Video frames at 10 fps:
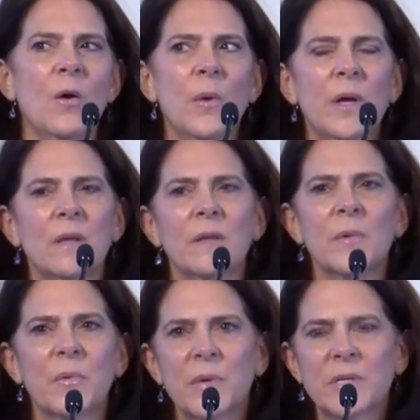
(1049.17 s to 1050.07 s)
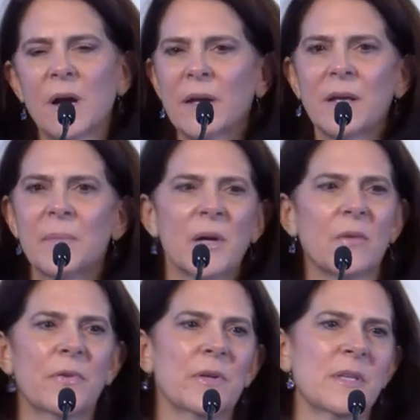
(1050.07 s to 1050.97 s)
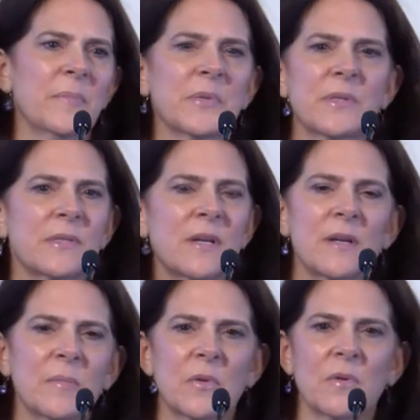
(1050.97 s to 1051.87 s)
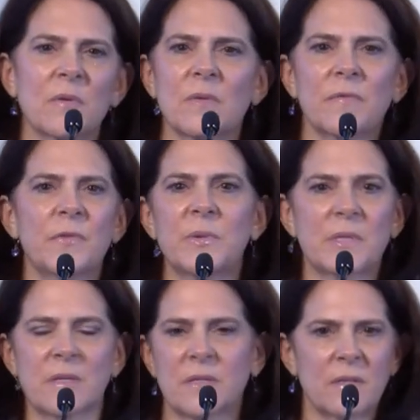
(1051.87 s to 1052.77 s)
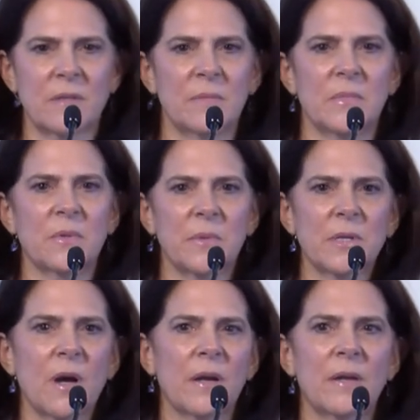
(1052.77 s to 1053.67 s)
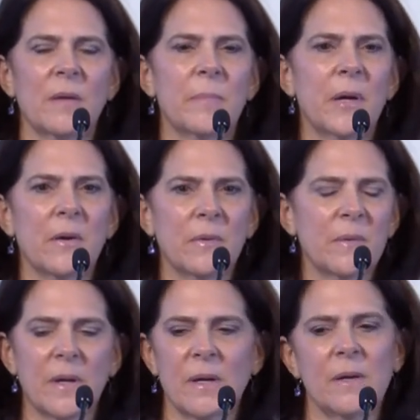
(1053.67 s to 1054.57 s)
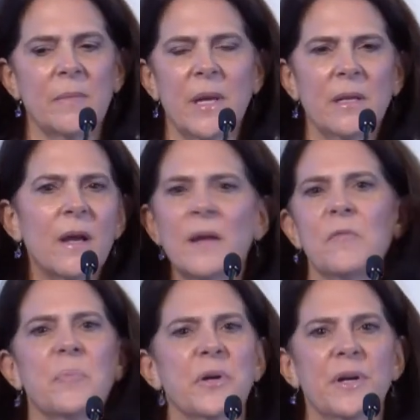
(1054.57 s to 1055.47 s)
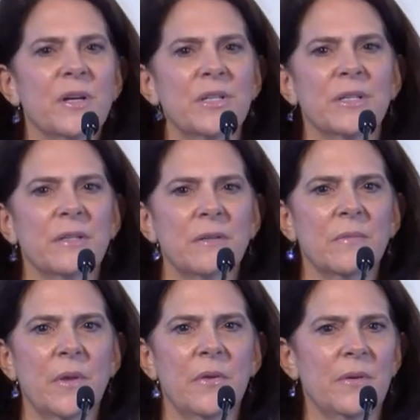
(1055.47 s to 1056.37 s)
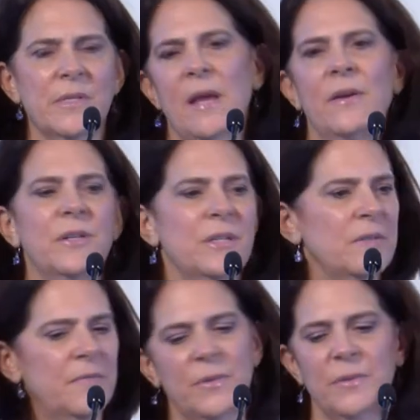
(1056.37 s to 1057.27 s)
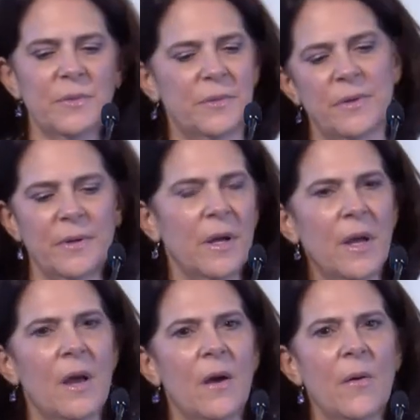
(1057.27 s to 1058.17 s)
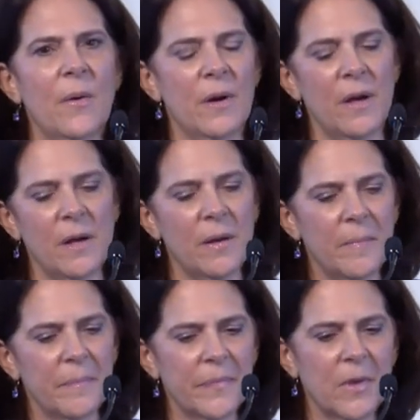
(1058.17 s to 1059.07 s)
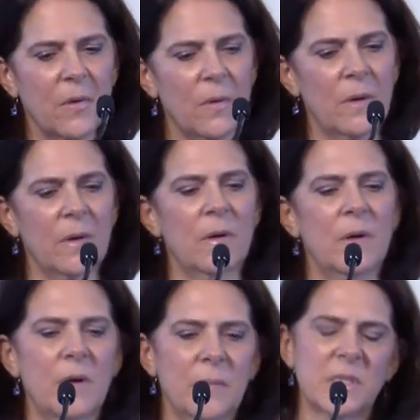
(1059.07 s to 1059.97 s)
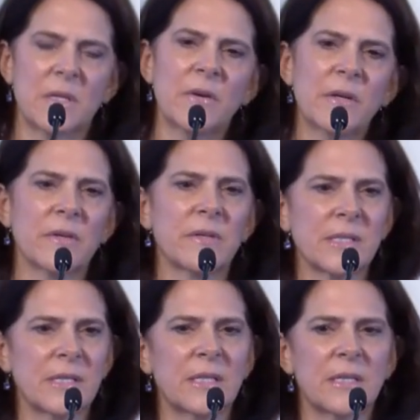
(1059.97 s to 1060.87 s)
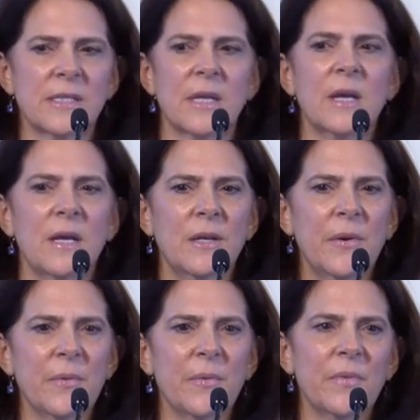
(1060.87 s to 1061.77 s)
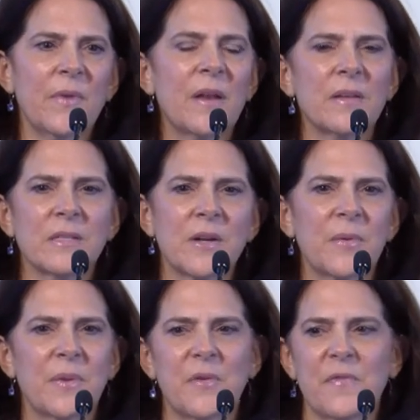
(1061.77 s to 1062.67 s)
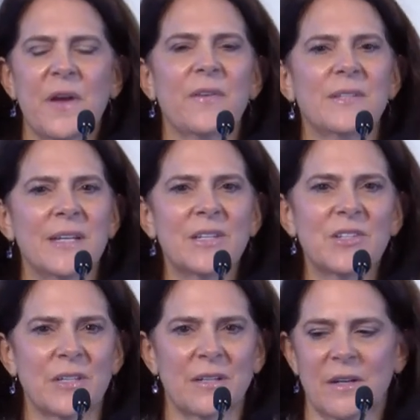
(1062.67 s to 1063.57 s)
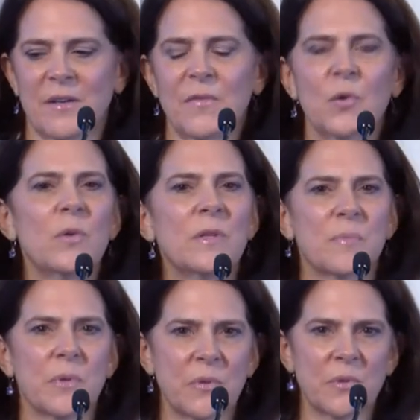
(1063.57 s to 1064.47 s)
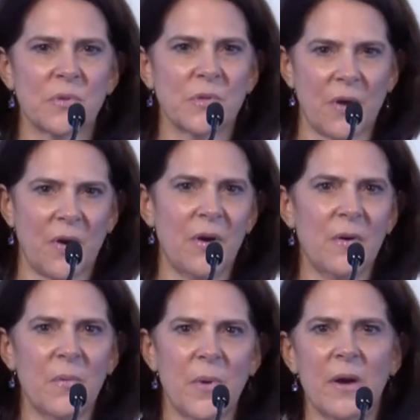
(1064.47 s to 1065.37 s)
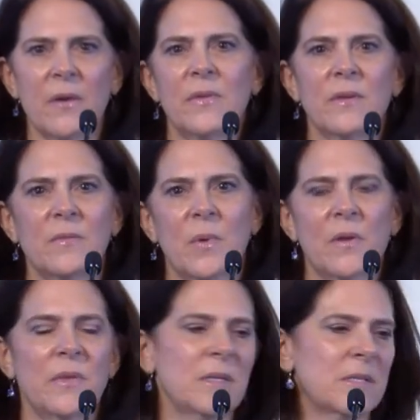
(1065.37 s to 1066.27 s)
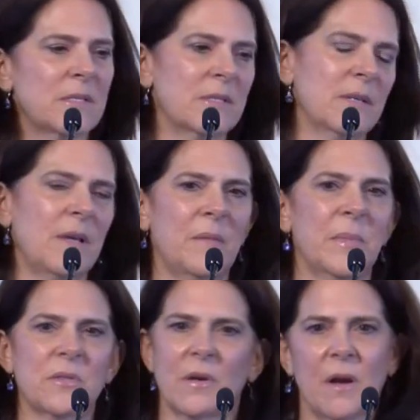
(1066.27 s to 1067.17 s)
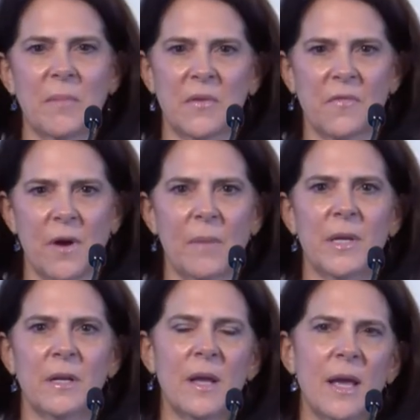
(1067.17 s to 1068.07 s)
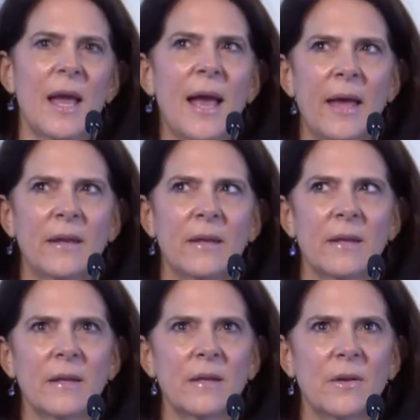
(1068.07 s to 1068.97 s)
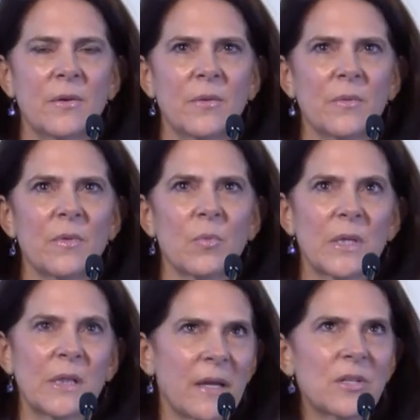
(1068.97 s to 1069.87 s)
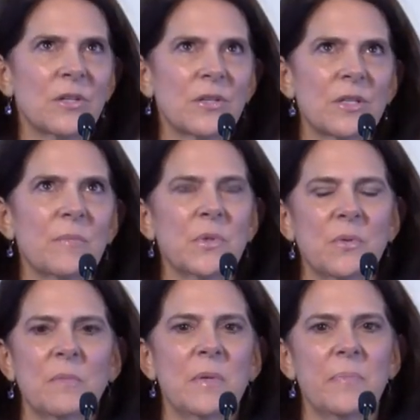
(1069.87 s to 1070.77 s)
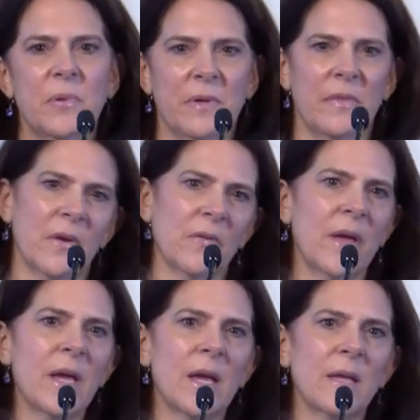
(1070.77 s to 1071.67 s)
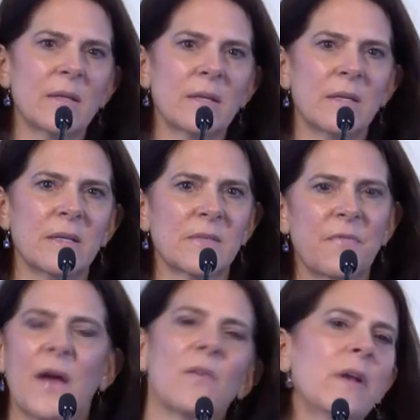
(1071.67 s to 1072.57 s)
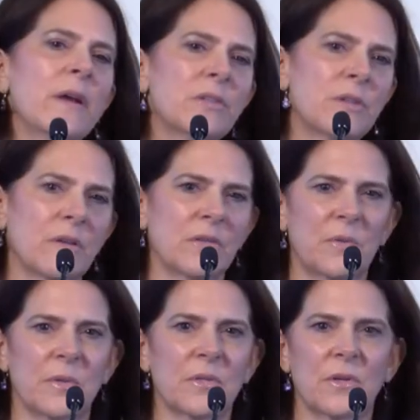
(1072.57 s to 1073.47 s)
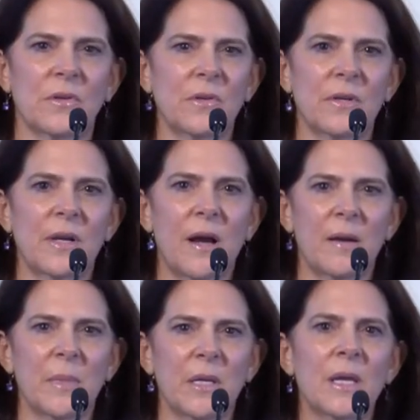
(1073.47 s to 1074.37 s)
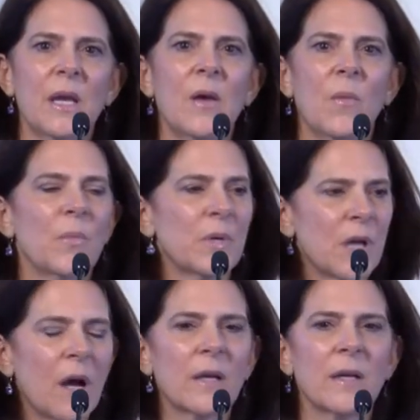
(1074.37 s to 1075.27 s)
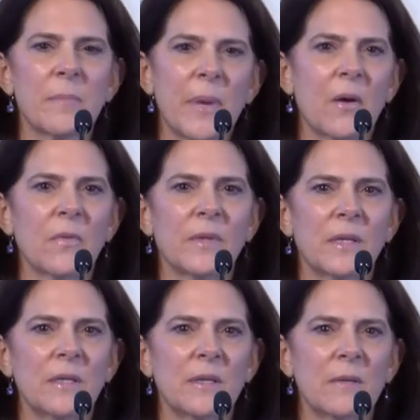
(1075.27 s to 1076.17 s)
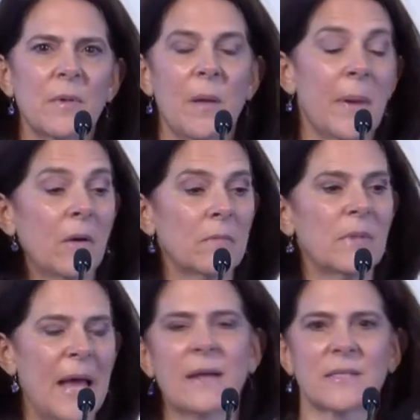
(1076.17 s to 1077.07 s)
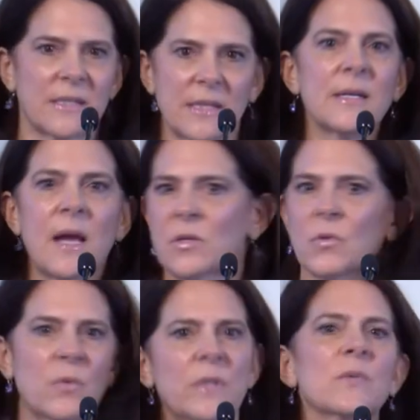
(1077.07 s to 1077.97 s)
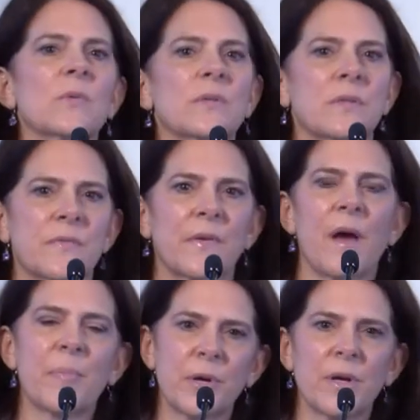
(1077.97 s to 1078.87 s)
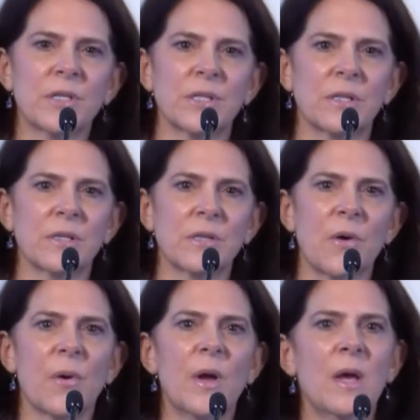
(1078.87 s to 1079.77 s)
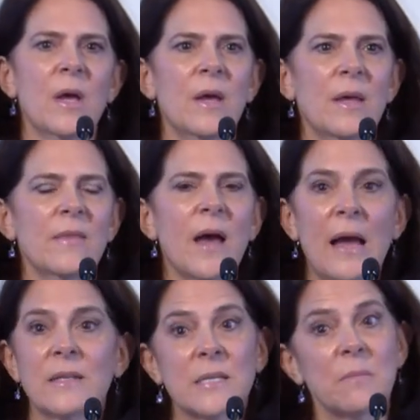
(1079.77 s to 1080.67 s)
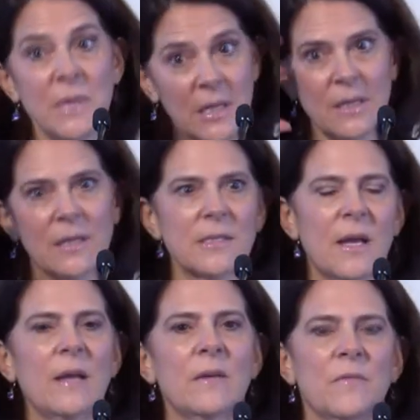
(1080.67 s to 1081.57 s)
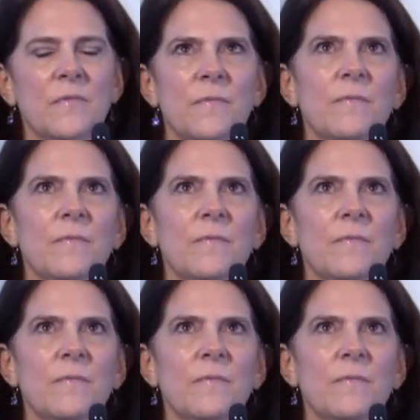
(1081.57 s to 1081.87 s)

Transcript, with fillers: Well, when we're talking about, for example, sustainable food systems, or we're talking about um, any kind of production, whether it's energy, food, or or, um, or uh, materials is, you know, we've got to start with the foundation of who these producers are, where, the, where these elements are coming from, and, and, you know, the relationship between people and their land is foundational to a circular economy when we're talking about, the, about accessing natural resources for that production. So I, to me, it's kind of